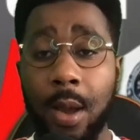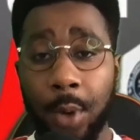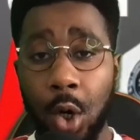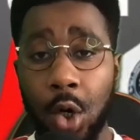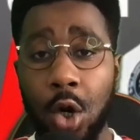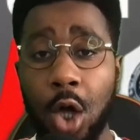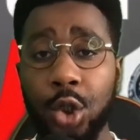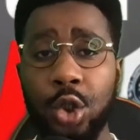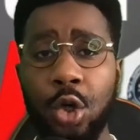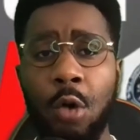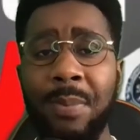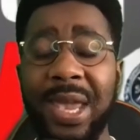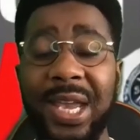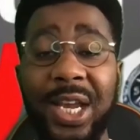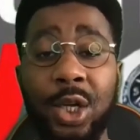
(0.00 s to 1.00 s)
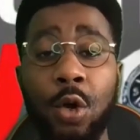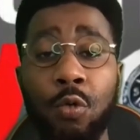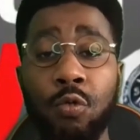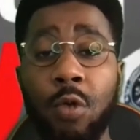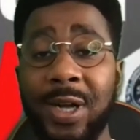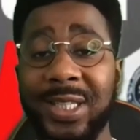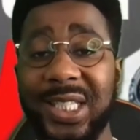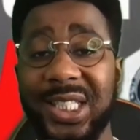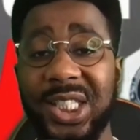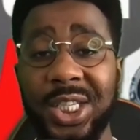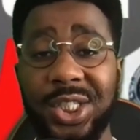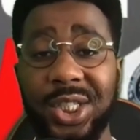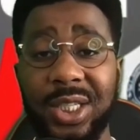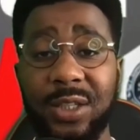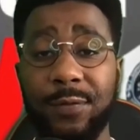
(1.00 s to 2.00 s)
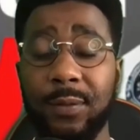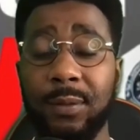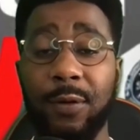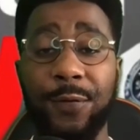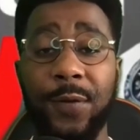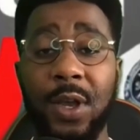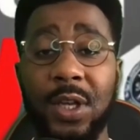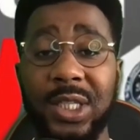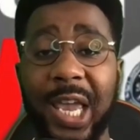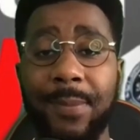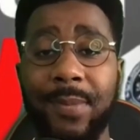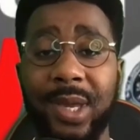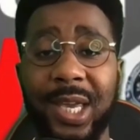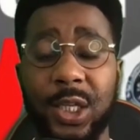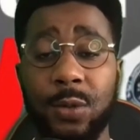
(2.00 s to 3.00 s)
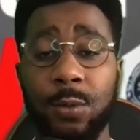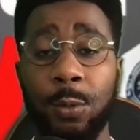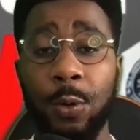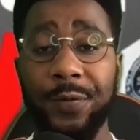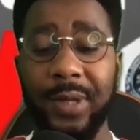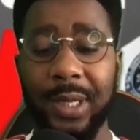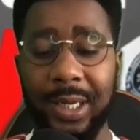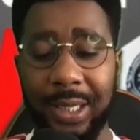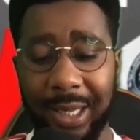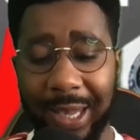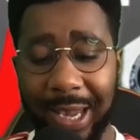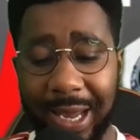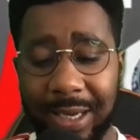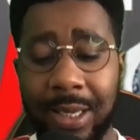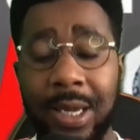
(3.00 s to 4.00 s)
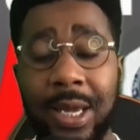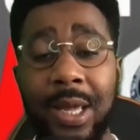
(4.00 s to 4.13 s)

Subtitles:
Garnacho making the wrong decisions from the first game against Wolves and again